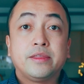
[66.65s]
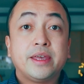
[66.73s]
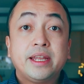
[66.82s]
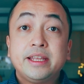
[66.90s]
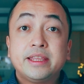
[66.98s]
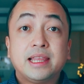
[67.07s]

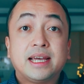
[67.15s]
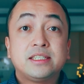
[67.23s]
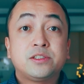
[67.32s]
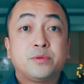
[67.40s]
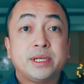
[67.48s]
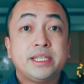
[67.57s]
Then in the
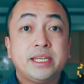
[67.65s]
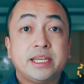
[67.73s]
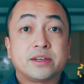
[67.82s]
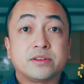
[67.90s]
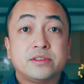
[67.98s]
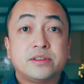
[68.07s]
last 20
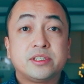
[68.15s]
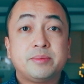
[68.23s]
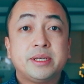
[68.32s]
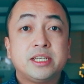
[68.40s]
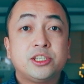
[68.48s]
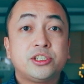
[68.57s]
years, there's
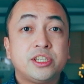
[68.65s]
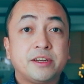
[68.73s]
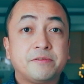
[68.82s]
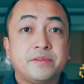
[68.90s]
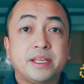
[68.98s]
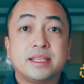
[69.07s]
been a
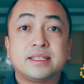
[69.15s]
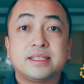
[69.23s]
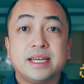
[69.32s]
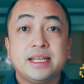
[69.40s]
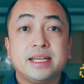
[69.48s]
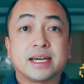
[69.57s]
shift in the
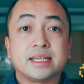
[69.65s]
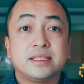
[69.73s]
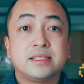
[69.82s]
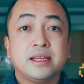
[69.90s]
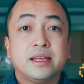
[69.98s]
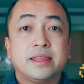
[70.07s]

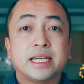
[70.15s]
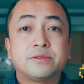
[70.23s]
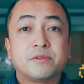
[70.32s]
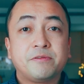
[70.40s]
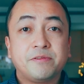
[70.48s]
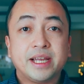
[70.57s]
zeitgeist
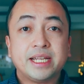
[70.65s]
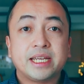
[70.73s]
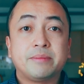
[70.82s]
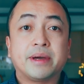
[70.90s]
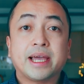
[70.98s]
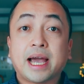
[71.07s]
that's
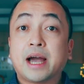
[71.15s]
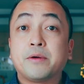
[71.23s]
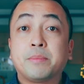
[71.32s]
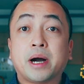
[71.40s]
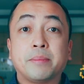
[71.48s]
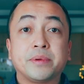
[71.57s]
reflected by how
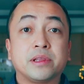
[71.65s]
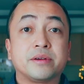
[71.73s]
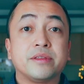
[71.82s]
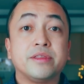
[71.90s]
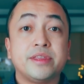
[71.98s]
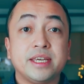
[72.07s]

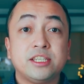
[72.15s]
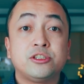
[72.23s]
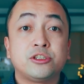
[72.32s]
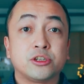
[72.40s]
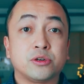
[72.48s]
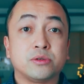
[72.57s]
popular these
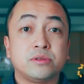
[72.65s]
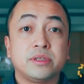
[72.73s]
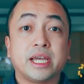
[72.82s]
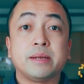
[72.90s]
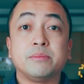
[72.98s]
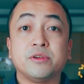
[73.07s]

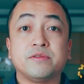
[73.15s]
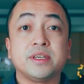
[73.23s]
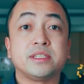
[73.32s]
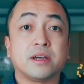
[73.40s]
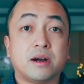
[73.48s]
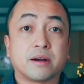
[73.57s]
shows and
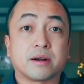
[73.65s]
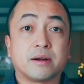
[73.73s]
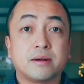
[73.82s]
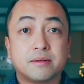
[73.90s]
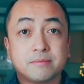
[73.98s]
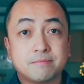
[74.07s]
movies are.